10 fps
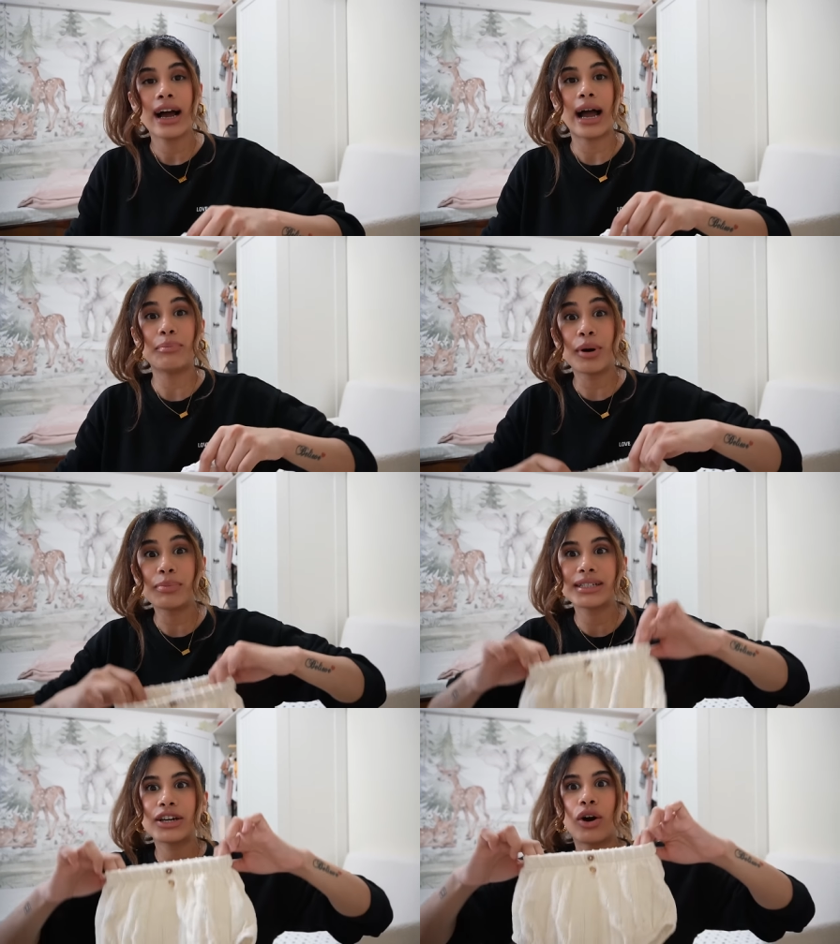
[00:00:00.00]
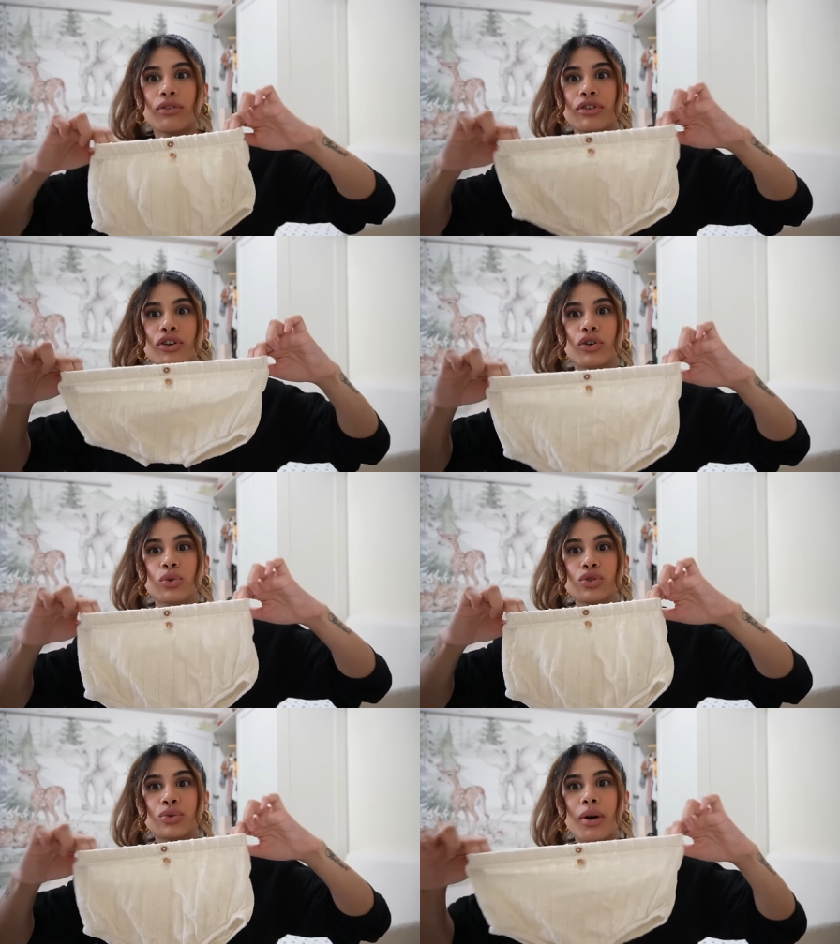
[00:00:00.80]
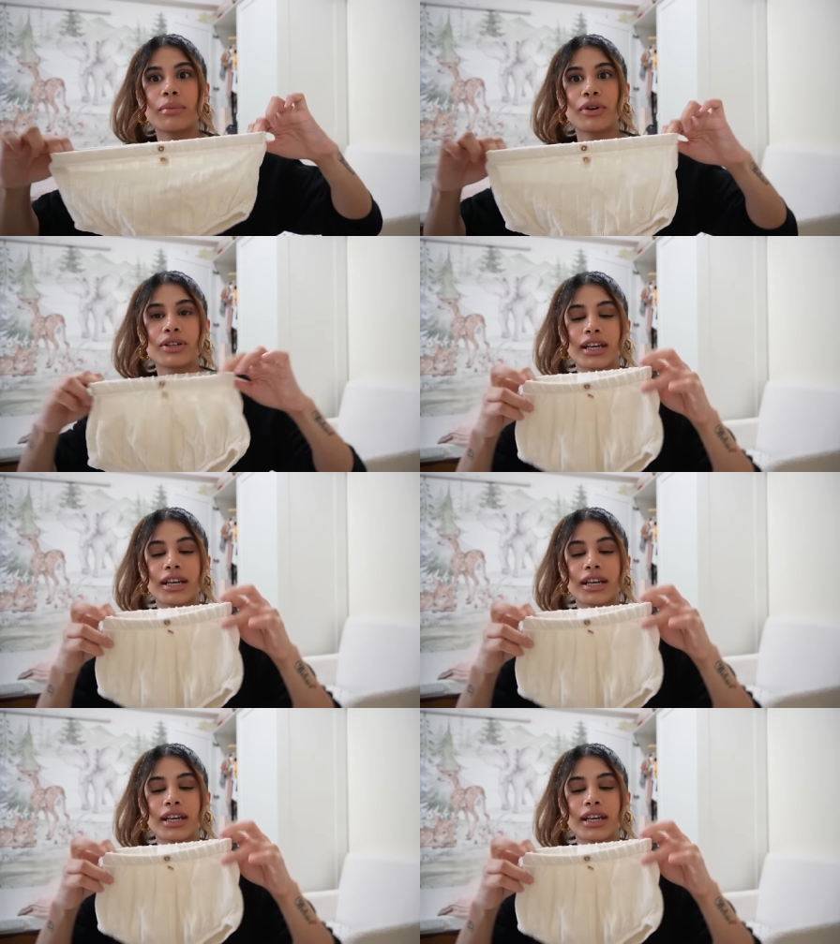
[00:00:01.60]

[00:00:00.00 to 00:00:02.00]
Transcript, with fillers: I purposely called for a loose one because